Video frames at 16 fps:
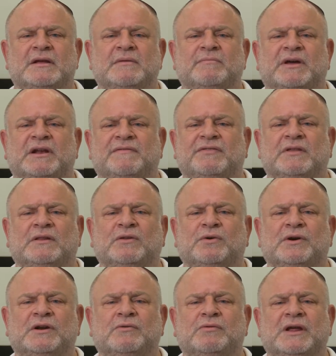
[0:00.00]
But if the
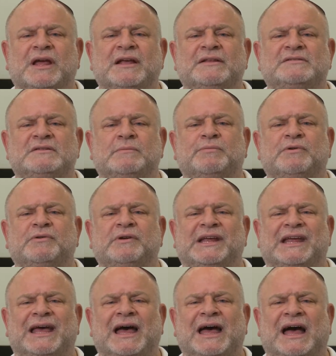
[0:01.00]
Lord creates a
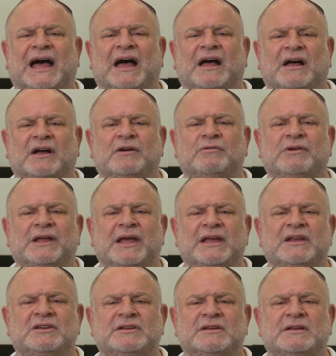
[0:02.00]
Beriah, a
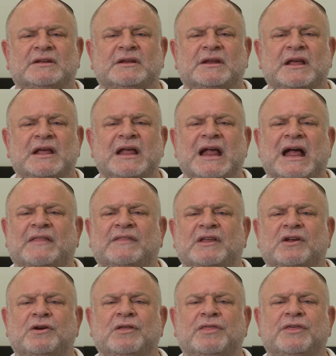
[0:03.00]
creation, and
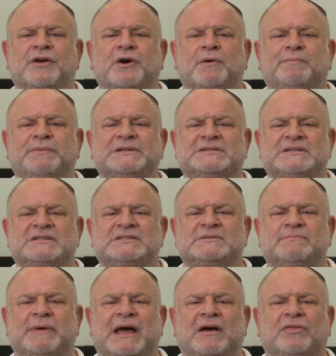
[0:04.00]
the earth opens its
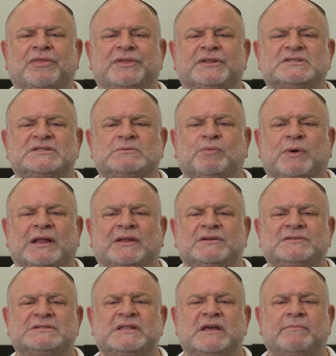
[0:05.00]
mouth and
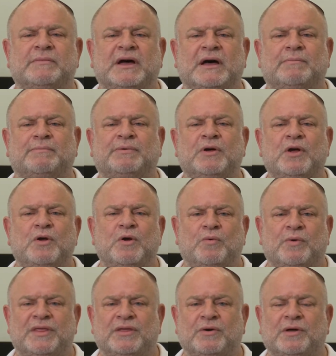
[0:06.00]
swallows them up
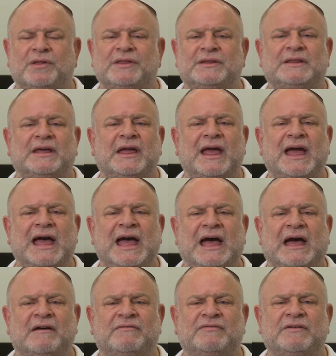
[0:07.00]
with all that they
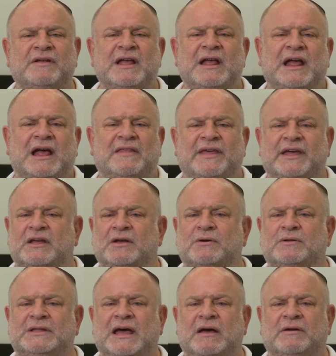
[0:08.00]
have, and they
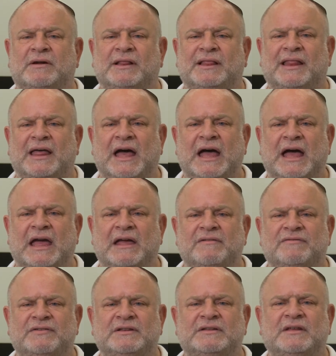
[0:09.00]
go down
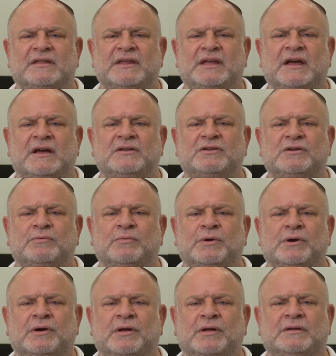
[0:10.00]
alive into the
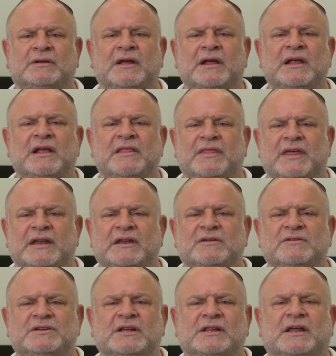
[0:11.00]
underworld, then
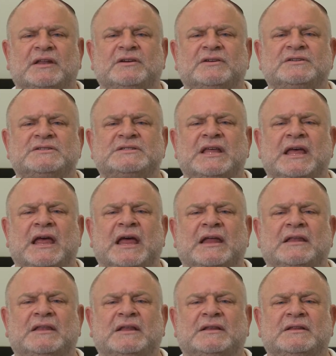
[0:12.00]
you shall
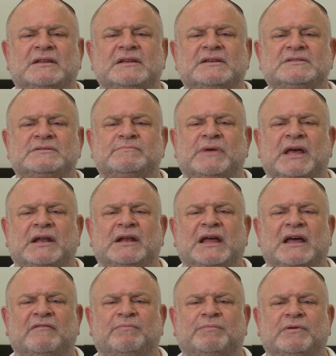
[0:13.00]
understand that these men
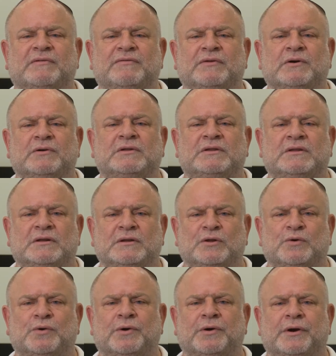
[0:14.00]
have provoked the
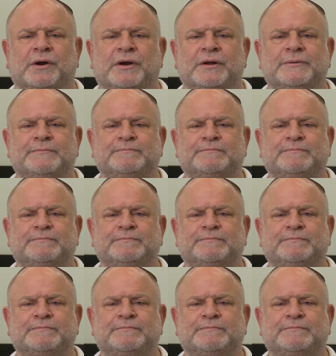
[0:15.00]
Lord.